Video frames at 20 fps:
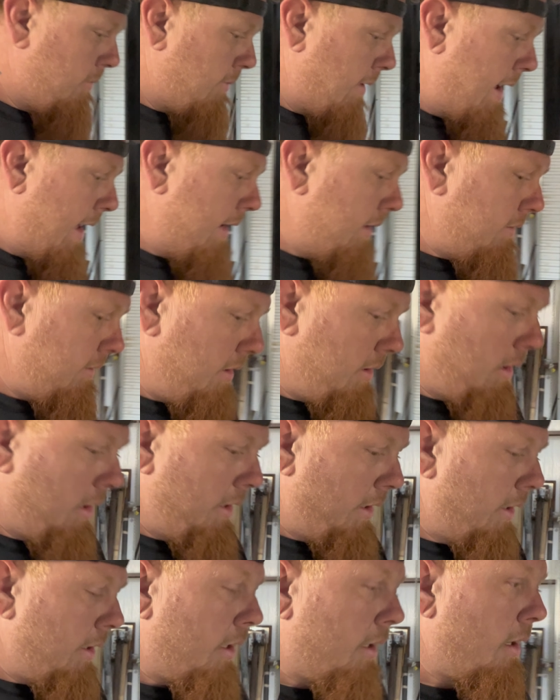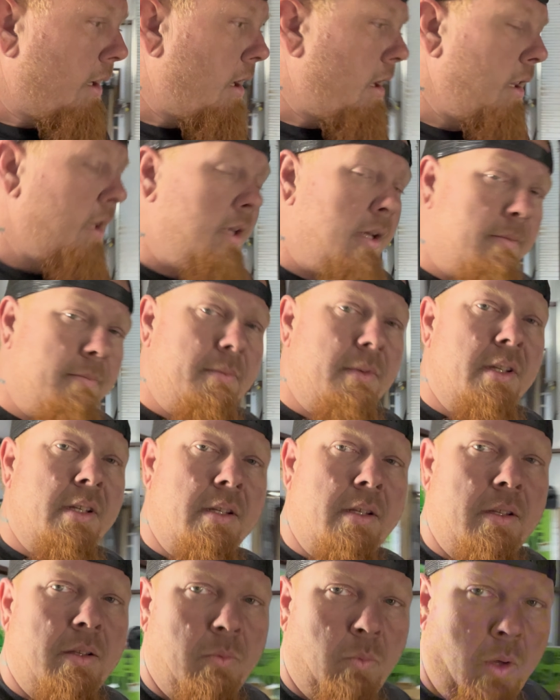rack, cleaning it all up,
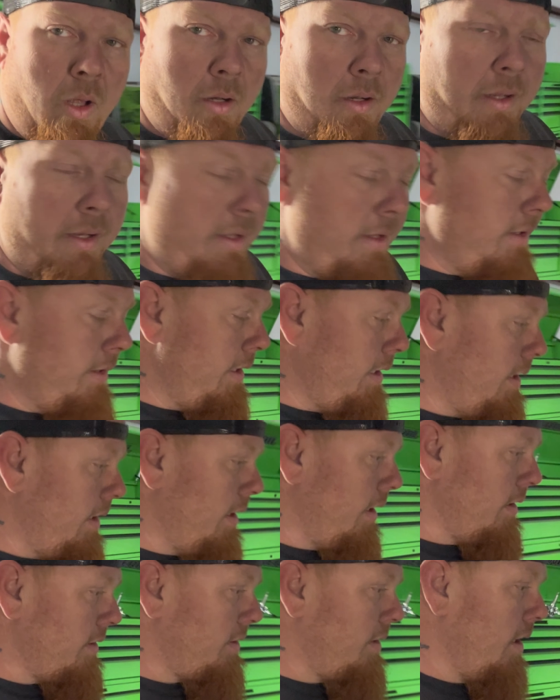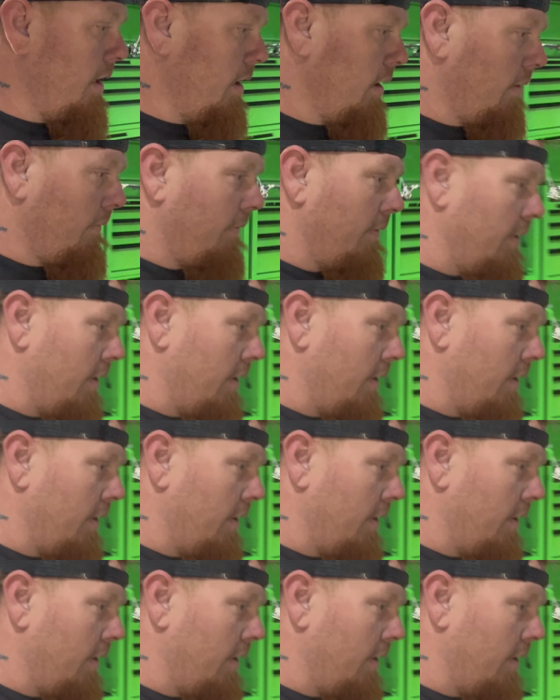welding in the uh, studs for